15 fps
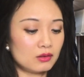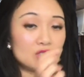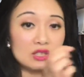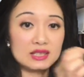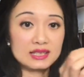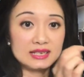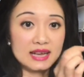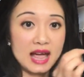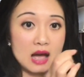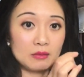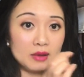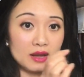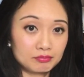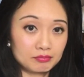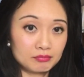just dab
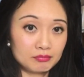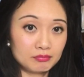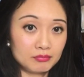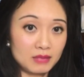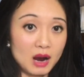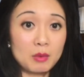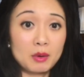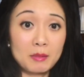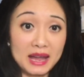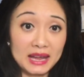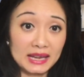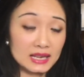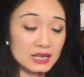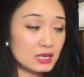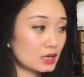it, palm of my
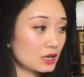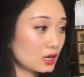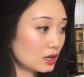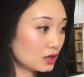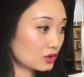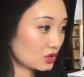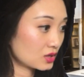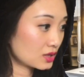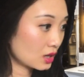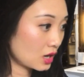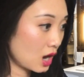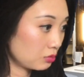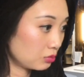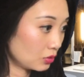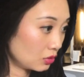hand, just a
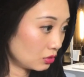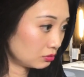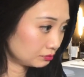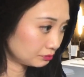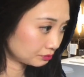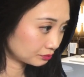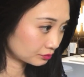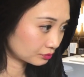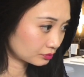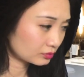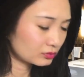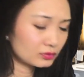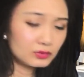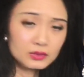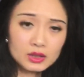couple.
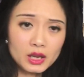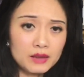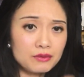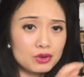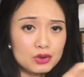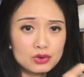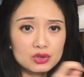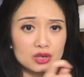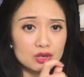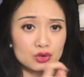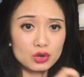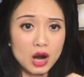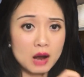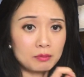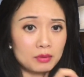If you use a
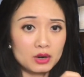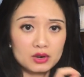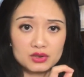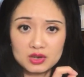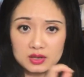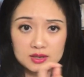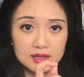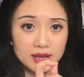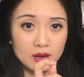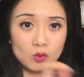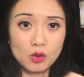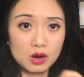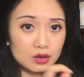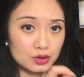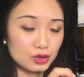dropper, just like
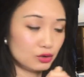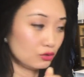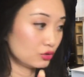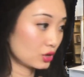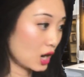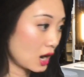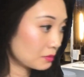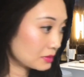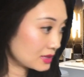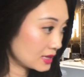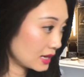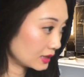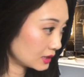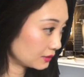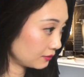one or two drops,
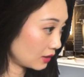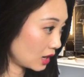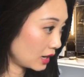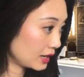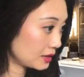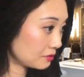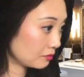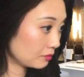that's fine.